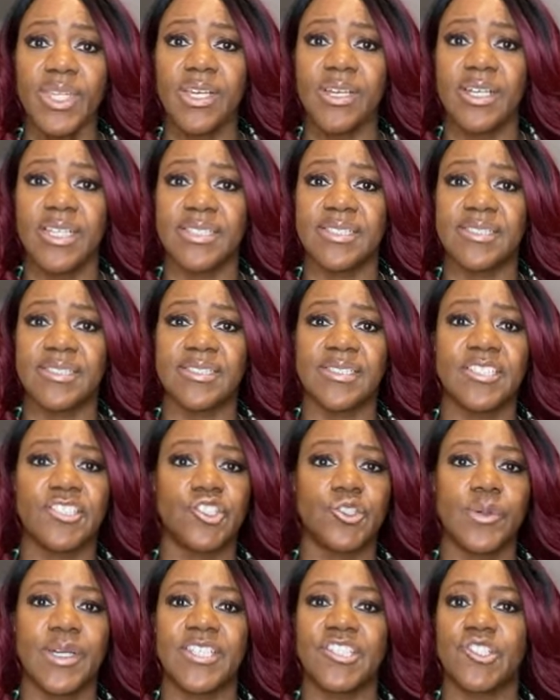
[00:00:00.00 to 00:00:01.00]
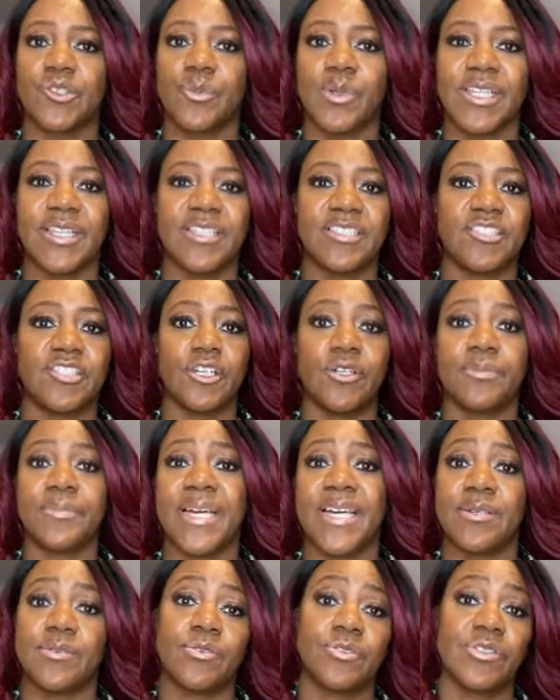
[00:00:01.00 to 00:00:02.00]
is a situation where there's no
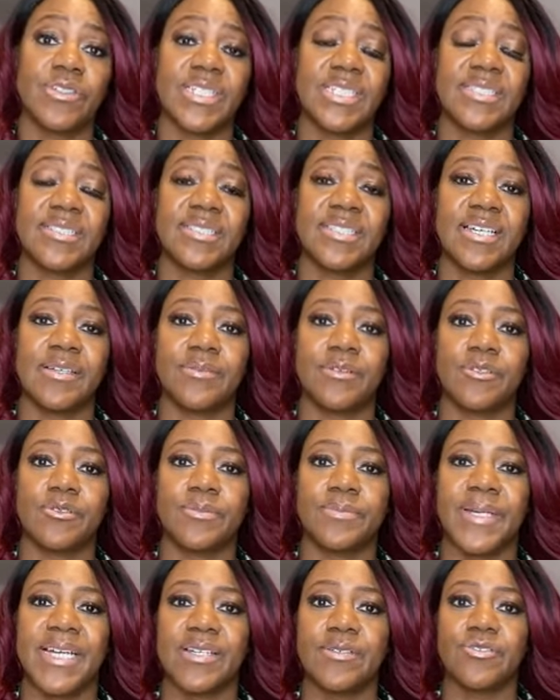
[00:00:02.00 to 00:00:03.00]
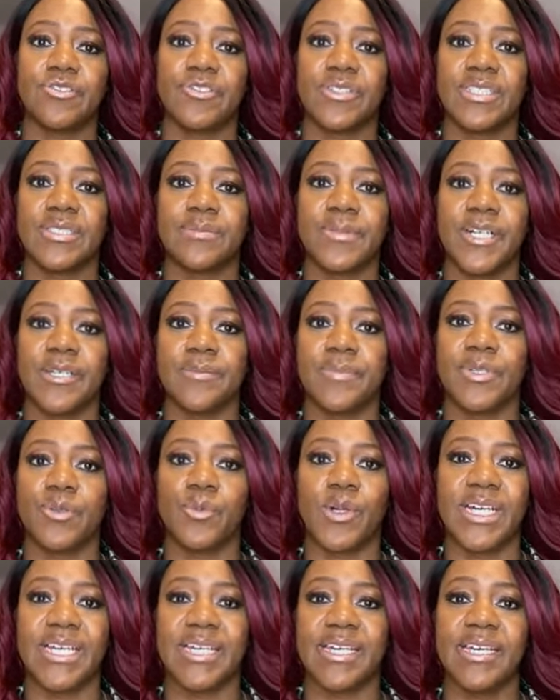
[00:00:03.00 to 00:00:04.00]
boundaries. Now those boundaries might be
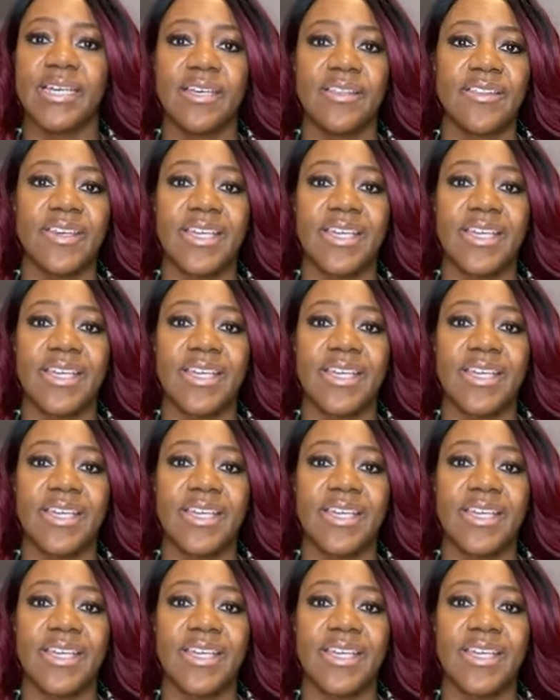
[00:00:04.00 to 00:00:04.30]
where the